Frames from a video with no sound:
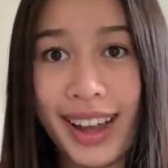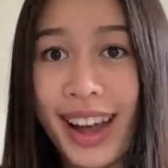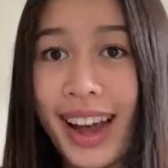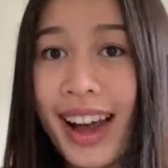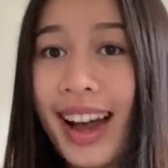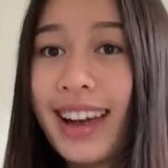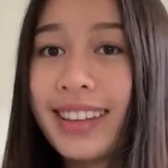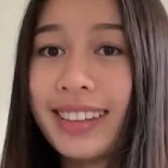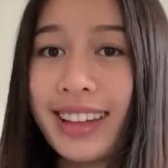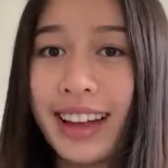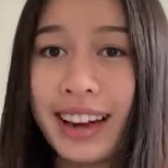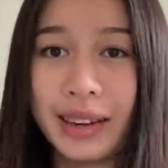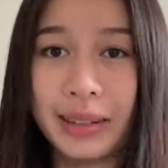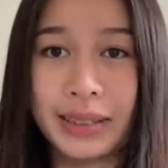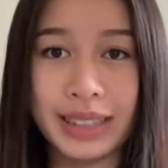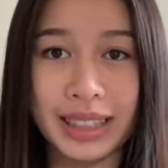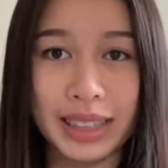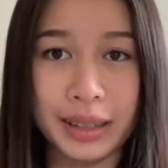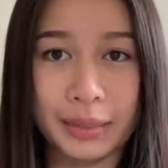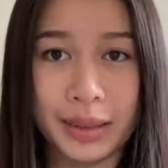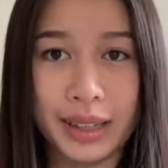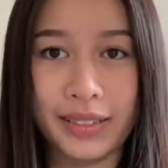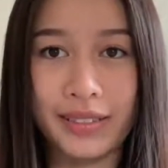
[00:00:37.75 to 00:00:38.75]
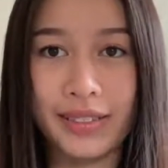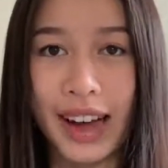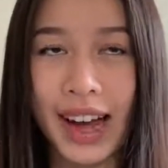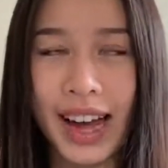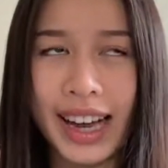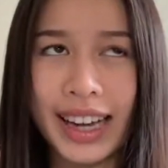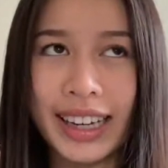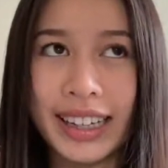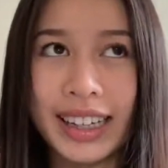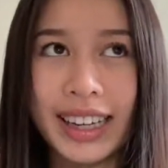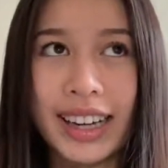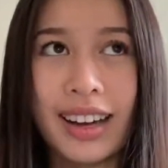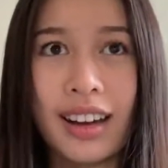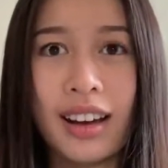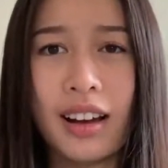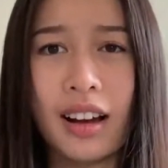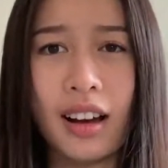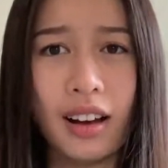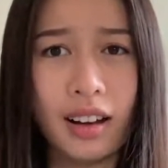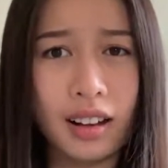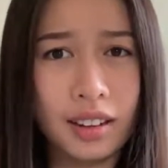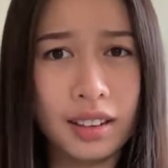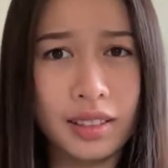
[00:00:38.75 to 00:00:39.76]
I thought it was gonna be fine.
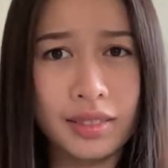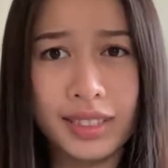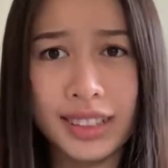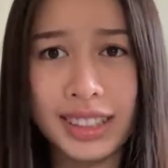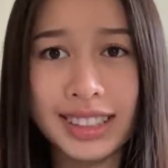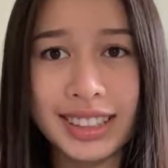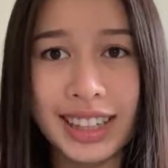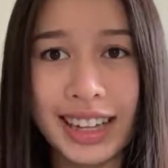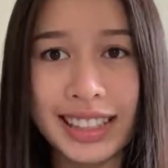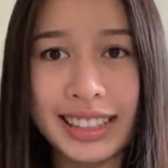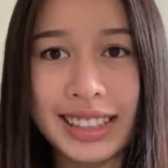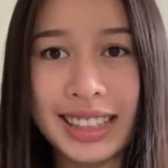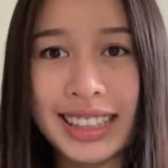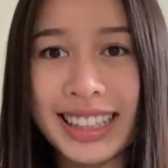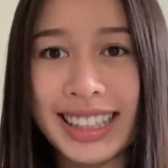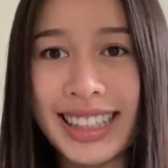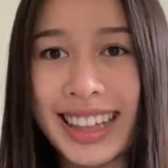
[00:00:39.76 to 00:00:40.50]
All of the slots